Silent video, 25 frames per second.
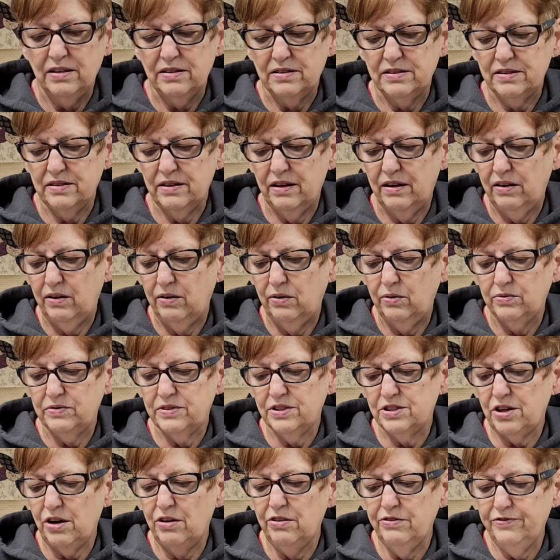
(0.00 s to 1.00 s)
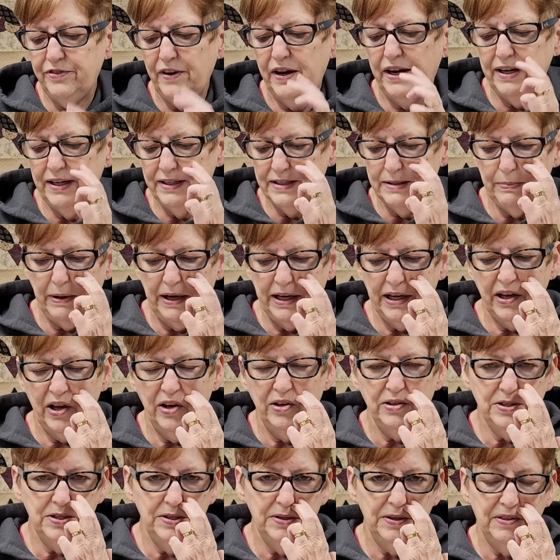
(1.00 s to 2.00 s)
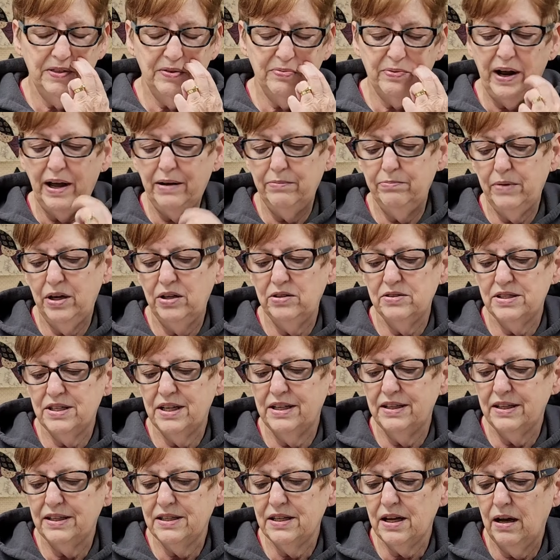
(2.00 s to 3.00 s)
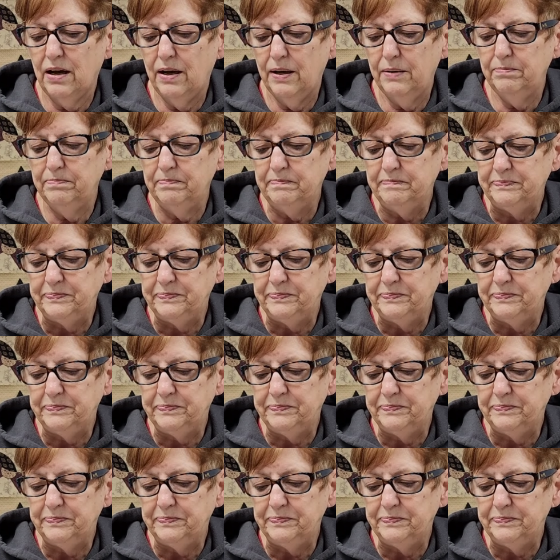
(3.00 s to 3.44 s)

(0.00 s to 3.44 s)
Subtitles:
So Fine is my go-to thread most of the time.